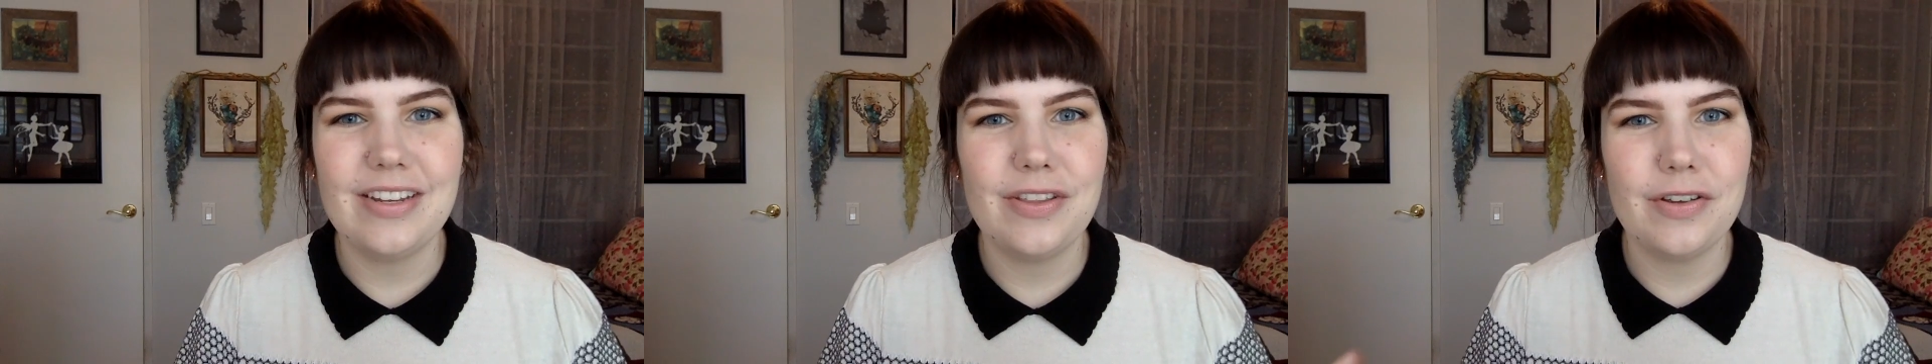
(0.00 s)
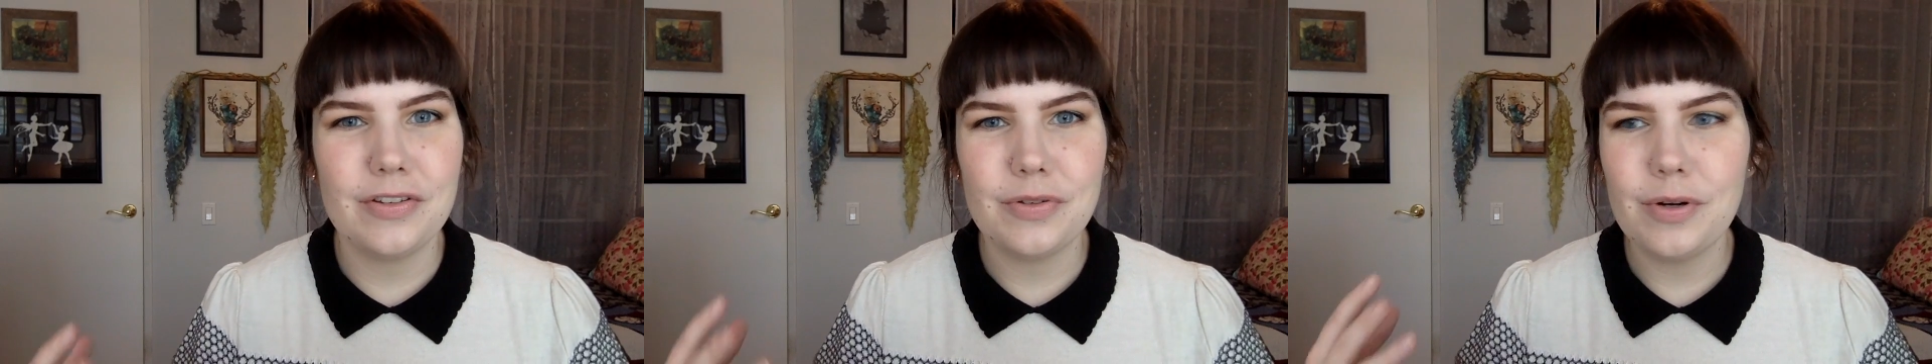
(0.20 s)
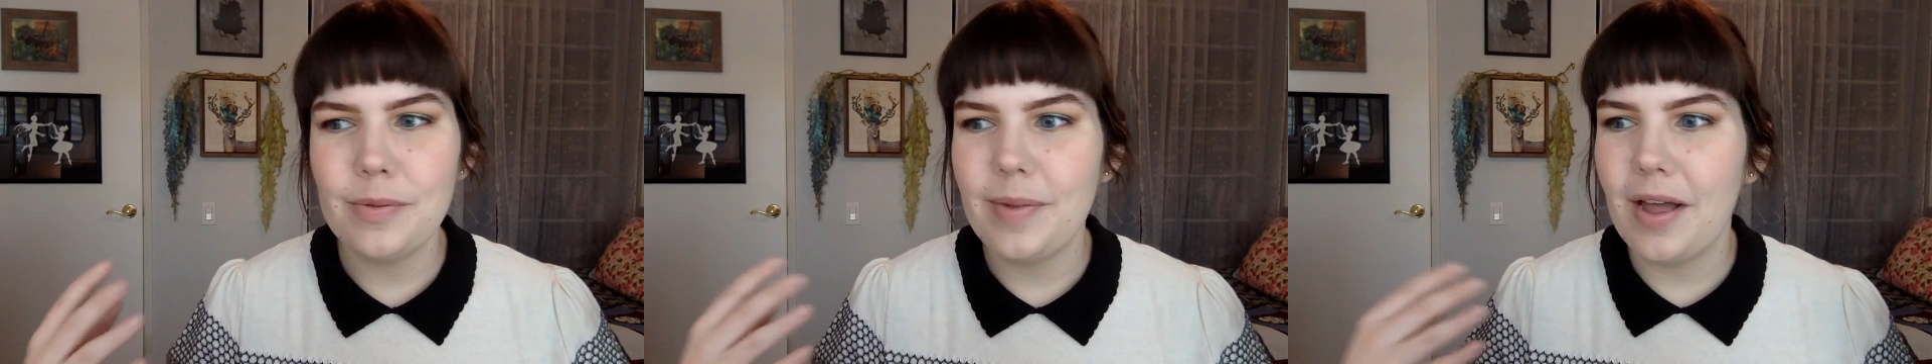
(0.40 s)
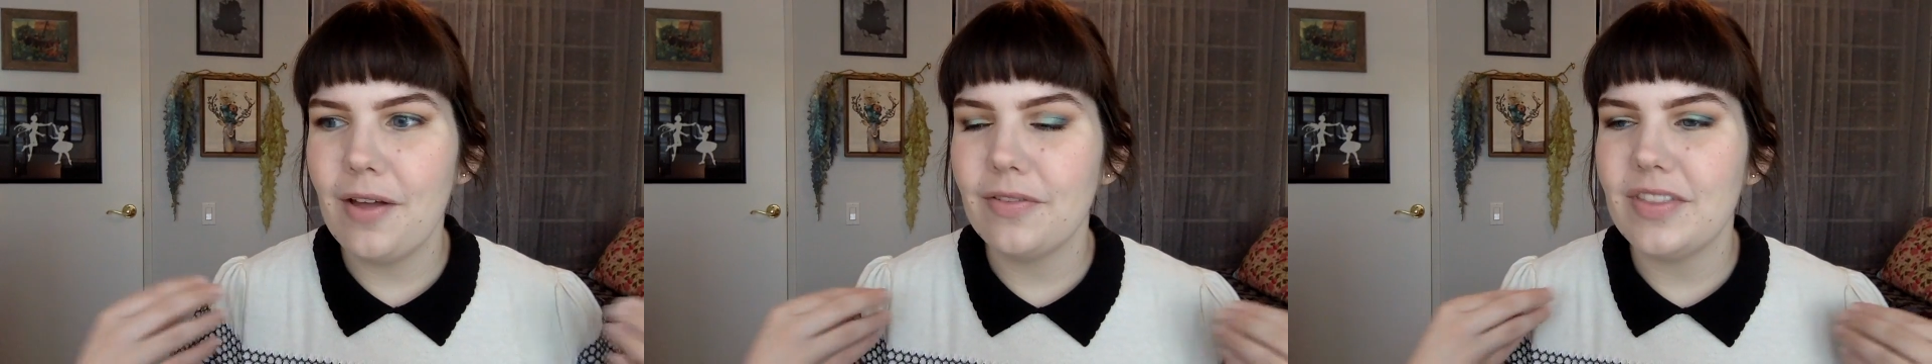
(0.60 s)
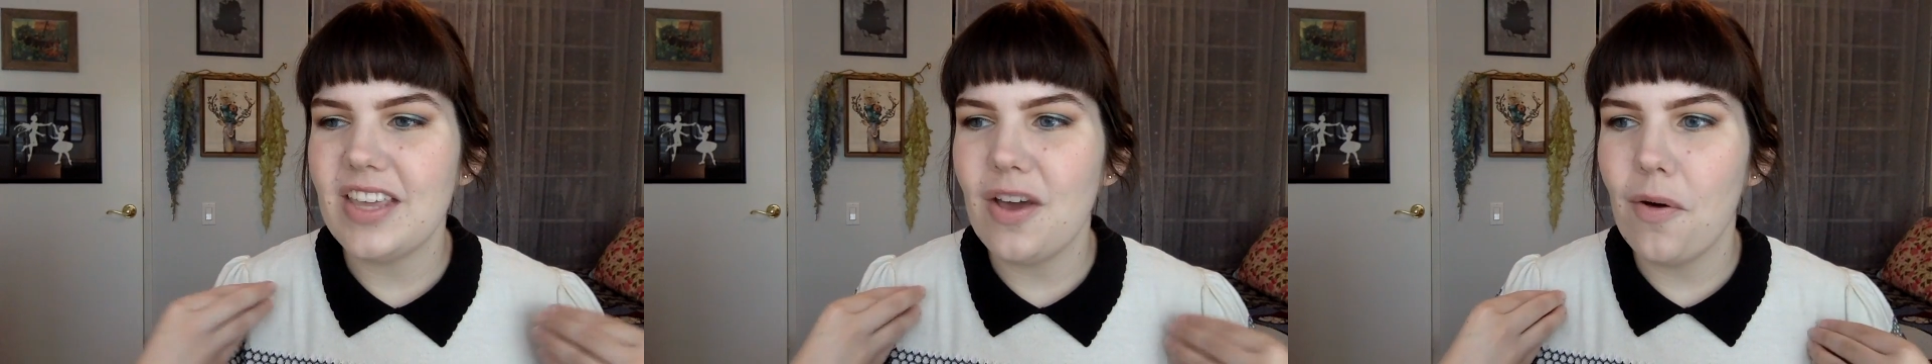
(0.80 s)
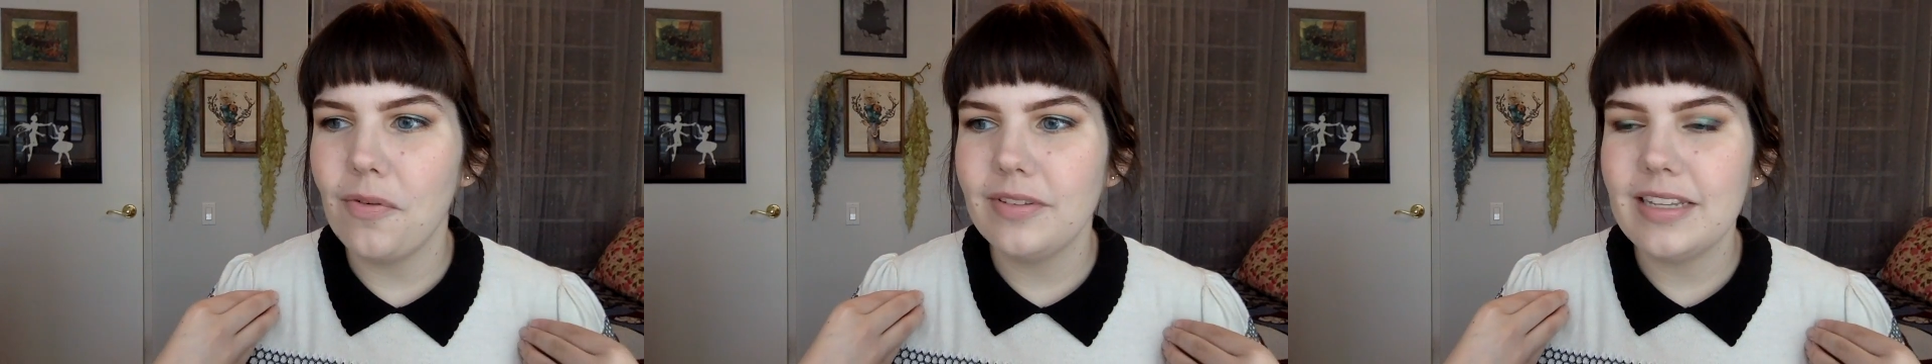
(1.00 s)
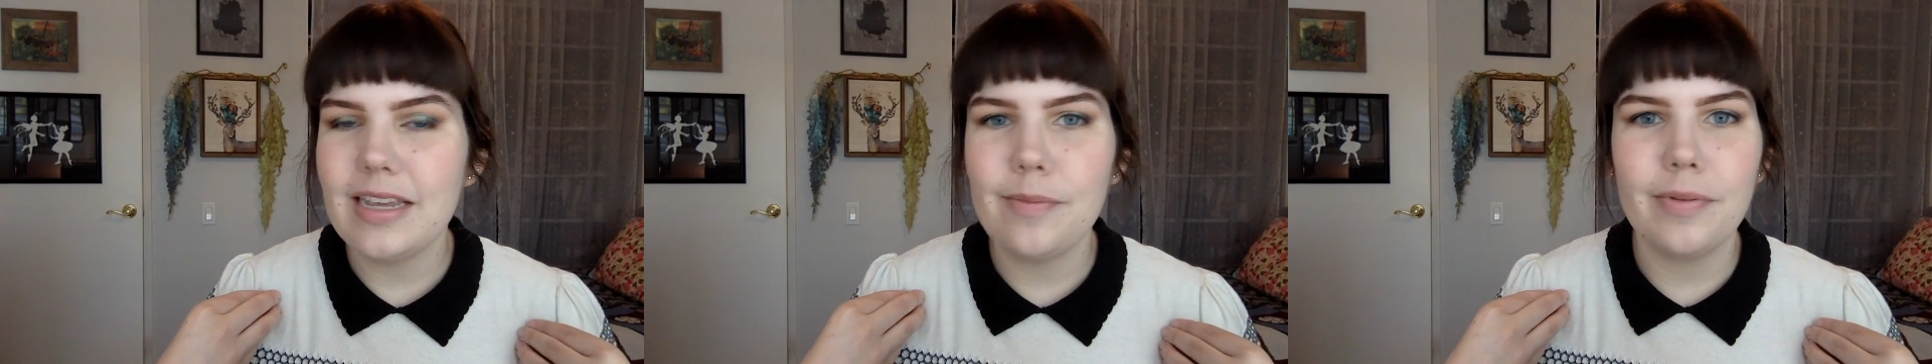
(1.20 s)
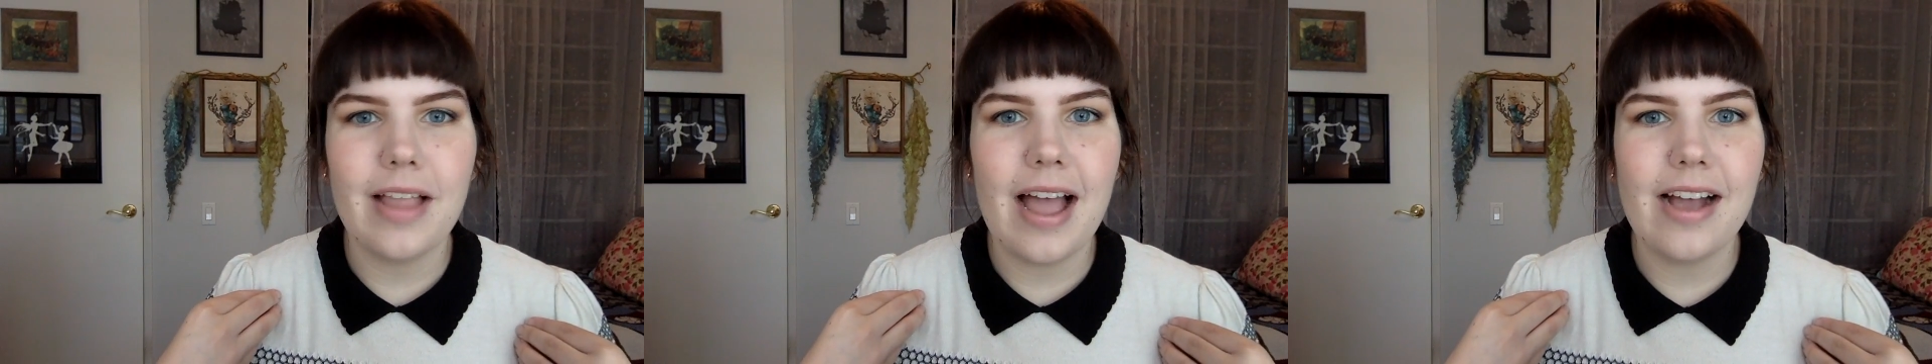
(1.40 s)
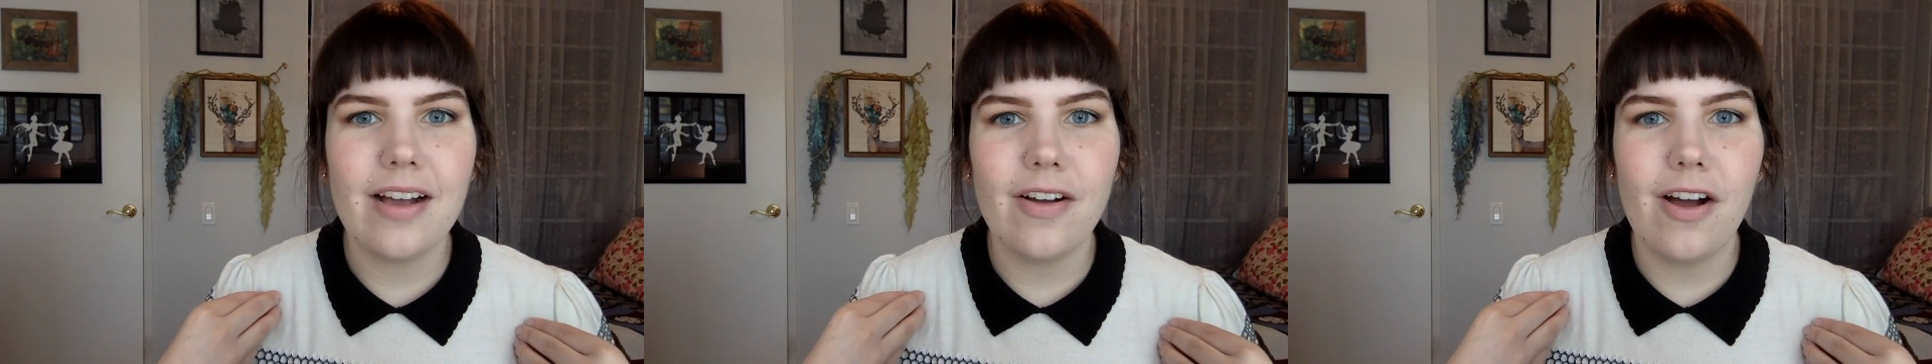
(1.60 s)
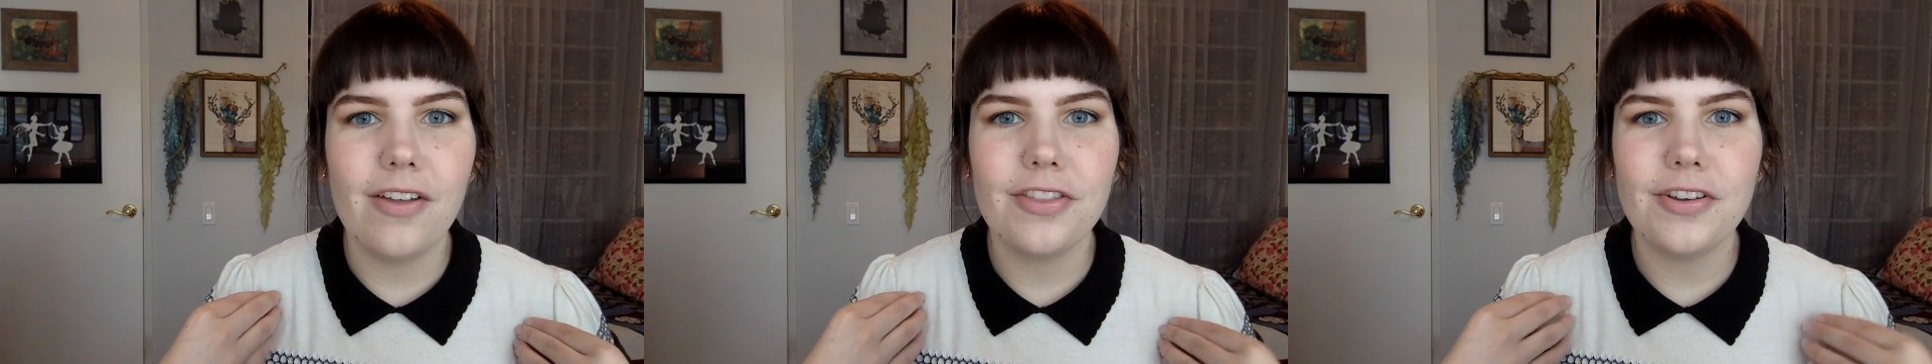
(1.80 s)
Those were about the only Black
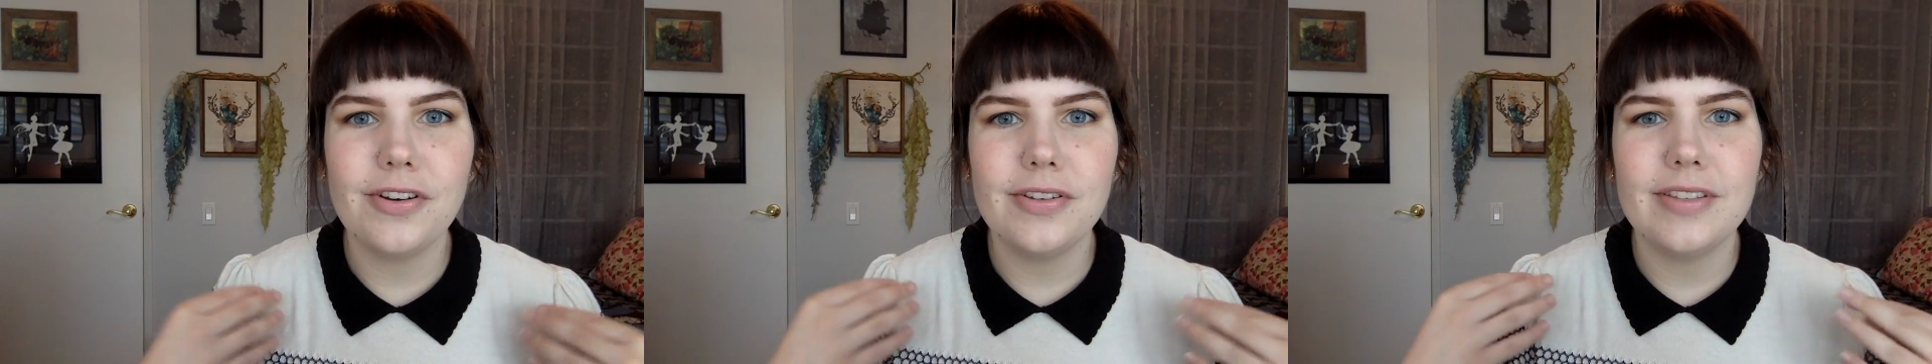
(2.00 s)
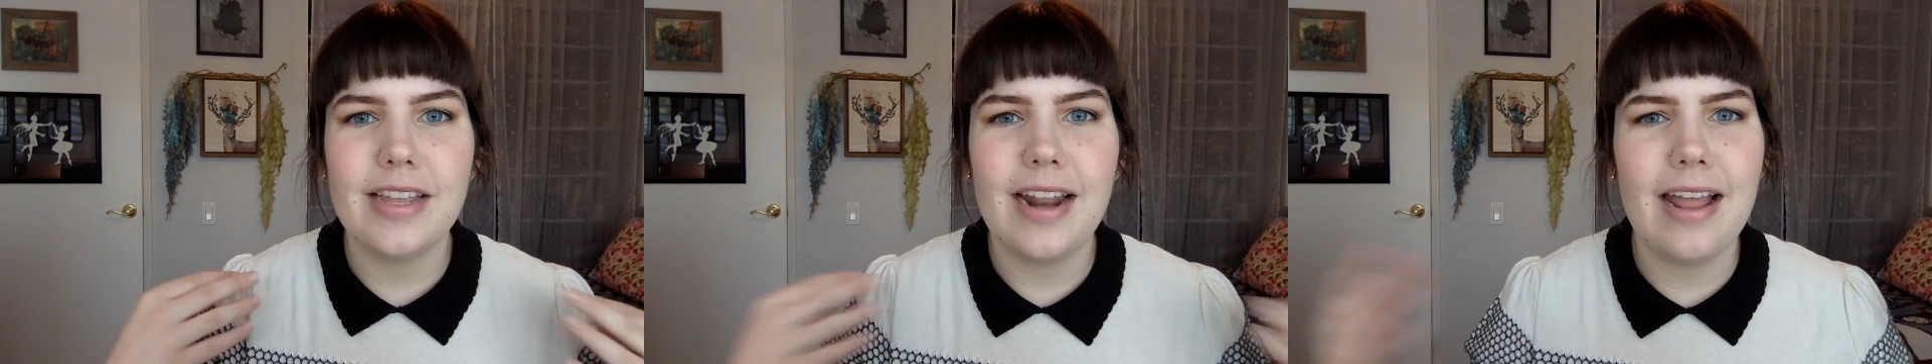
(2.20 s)
authors that